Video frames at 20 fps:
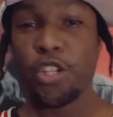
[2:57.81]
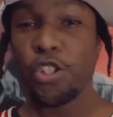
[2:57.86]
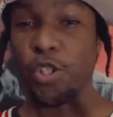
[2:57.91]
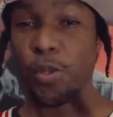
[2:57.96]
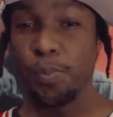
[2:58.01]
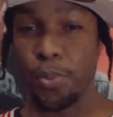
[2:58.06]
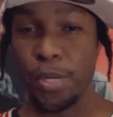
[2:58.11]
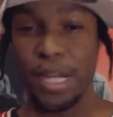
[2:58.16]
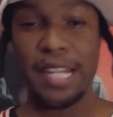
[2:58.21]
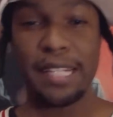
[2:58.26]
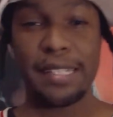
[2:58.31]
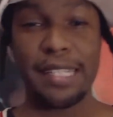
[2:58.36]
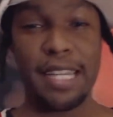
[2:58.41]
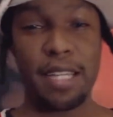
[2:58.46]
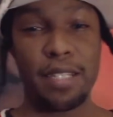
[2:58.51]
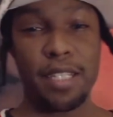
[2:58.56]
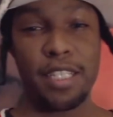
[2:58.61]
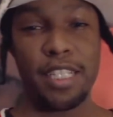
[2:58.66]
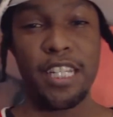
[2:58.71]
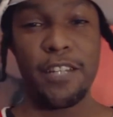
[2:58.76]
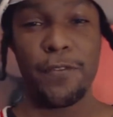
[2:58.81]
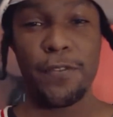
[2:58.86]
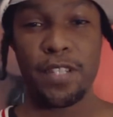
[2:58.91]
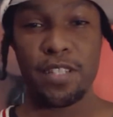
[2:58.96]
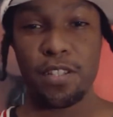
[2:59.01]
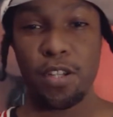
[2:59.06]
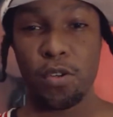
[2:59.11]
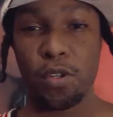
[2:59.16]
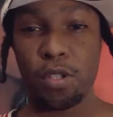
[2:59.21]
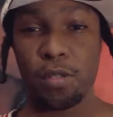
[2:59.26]
to break down the
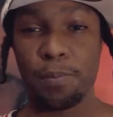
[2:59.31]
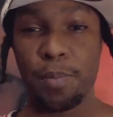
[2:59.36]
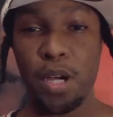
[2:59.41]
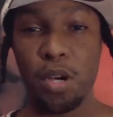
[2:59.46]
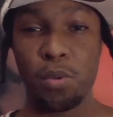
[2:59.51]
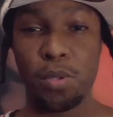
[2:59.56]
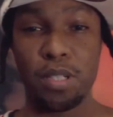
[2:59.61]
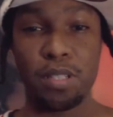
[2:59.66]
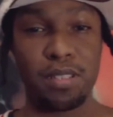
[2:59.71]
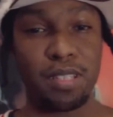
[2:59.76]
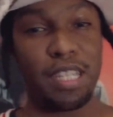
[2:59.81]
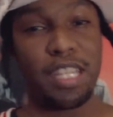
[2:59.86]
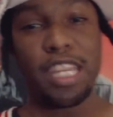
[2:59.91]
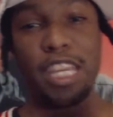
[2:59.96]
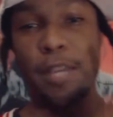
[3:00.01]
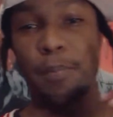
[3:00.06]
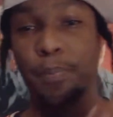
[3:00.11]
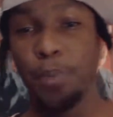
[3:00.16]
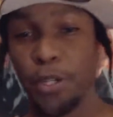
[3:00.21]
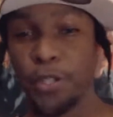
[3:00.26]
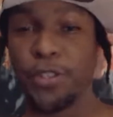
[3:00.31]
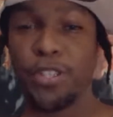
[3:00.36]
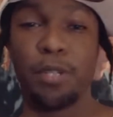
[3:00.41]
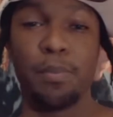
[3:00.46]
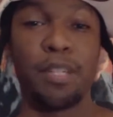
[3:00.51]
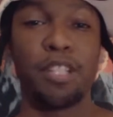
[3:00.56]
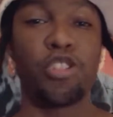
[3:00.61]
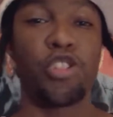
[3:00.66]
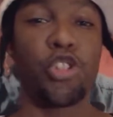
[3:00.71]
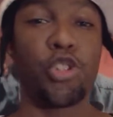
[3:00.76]
defense of her opponents and put
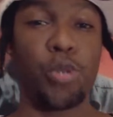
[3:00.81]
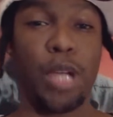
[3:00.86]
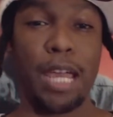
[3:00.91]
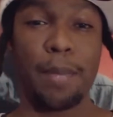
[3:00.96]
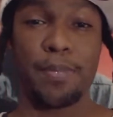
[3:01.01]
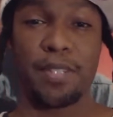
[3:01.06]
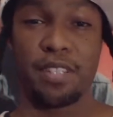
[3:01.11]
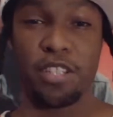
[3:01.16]
them in trap